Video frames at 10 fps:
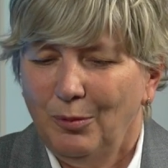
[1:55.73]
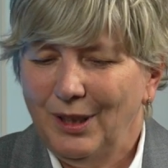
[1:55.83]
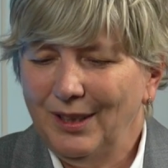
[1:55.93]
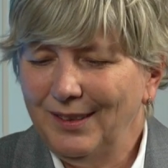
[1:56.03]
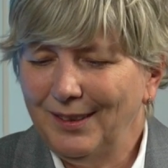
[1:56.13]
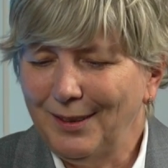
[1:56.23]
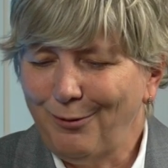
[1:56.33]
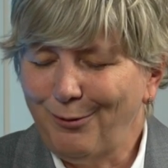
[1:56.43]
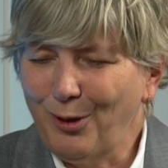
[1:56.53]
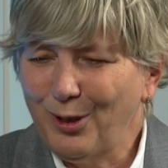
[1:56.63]
we did
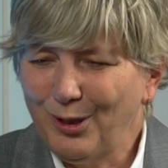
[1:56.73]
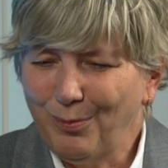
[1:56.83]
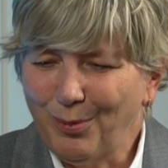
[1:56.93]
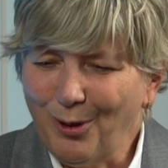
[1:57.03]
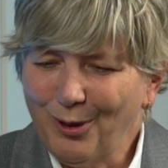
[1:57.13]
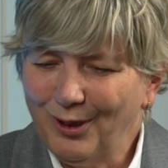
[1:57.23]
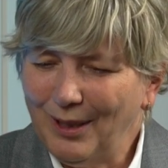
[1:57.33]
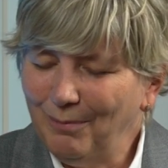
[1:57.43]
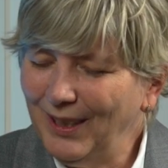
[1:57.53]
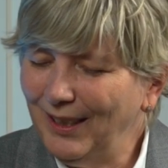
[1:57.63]
the first
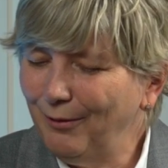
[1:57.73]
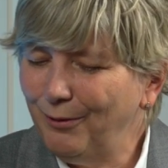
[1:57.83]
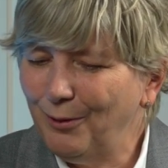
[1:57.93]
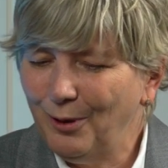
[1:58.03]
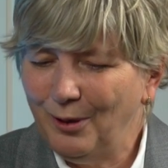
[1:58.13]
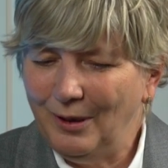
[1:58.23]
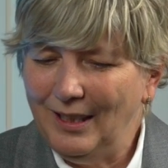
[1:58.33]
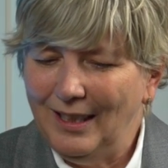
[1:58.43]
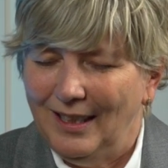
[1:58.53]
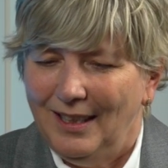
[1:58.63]
programming
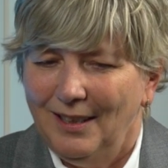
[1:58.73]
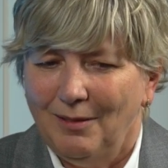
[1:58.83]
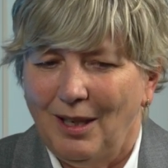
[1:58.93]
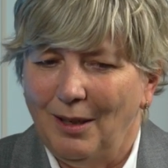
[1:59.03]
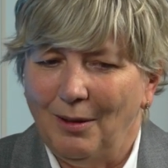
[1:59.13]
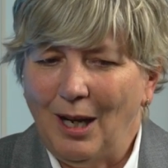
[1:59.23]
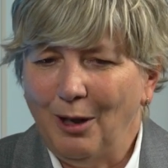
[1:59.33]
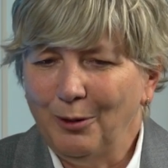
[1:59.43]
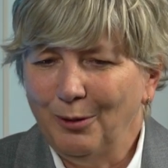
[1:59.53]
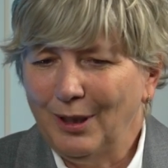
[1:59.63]
for
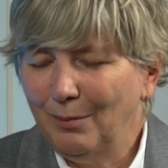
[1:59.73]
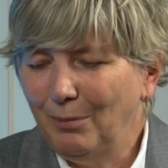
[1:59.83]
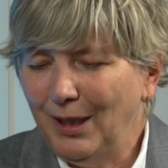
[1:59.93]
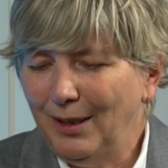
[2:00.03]
how you can